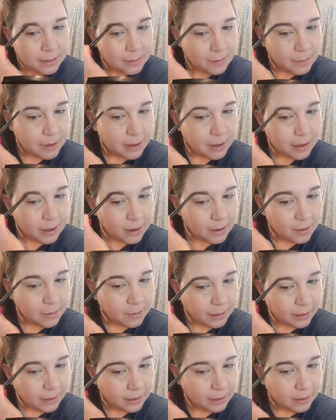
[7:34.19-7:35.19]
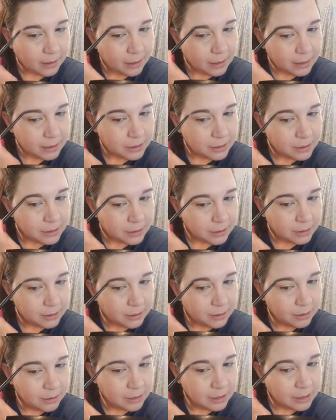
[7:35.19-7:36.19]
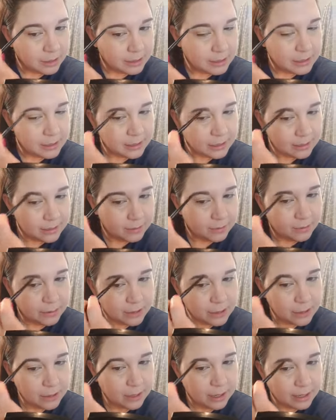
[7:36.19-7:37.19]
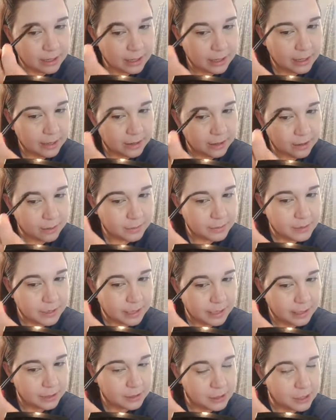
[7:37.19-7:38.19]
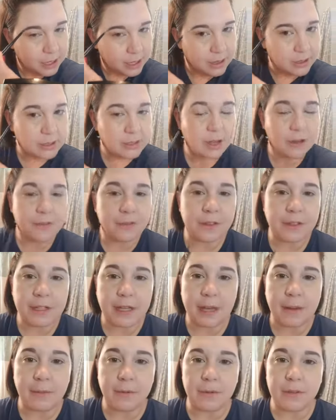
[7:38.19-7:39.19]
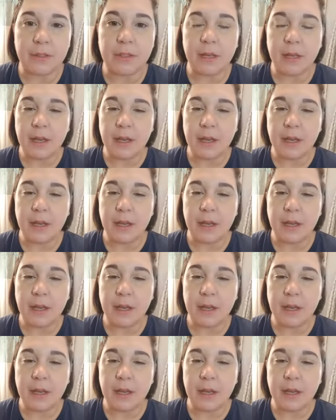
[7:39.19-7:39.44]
But oh my gosh, Lucas was trying to help take chairs off the tables